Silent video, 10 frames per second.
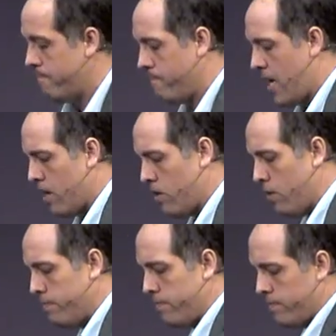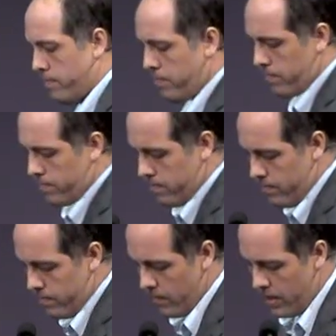I don't know.
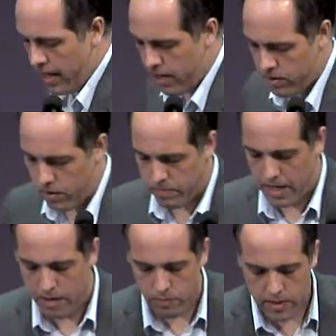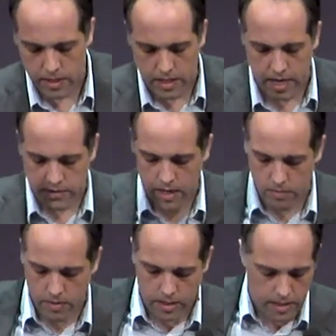I don't know. I realize, I
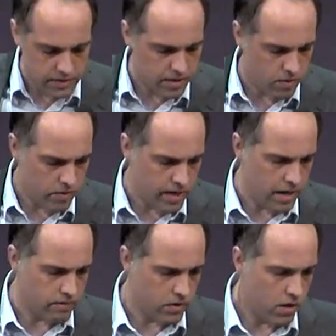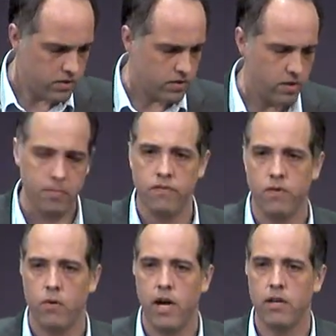realize that already I've lost some of
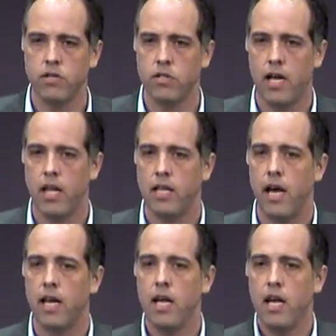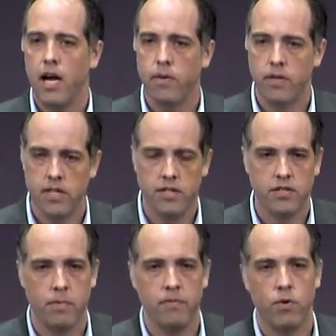you. I understand that. I realize that
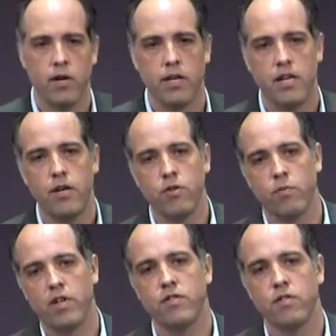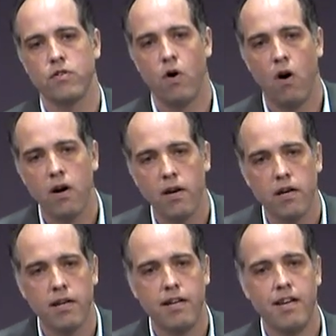some of you aren't going to hear the rest of the talk
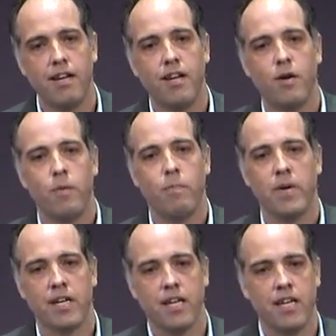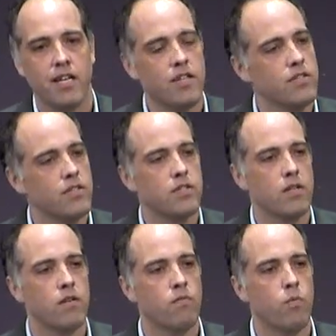because
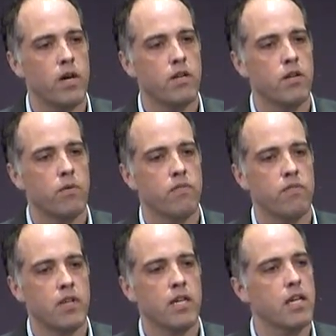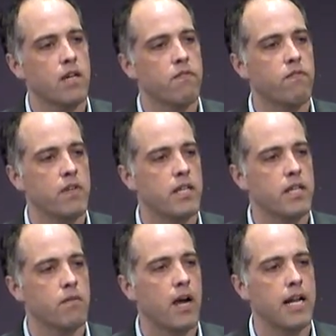of what you're thinking and
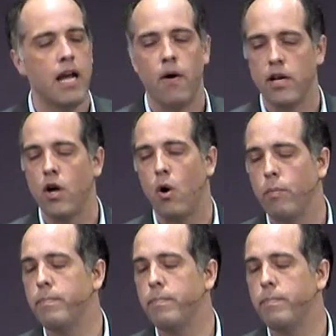feeling right now. I know.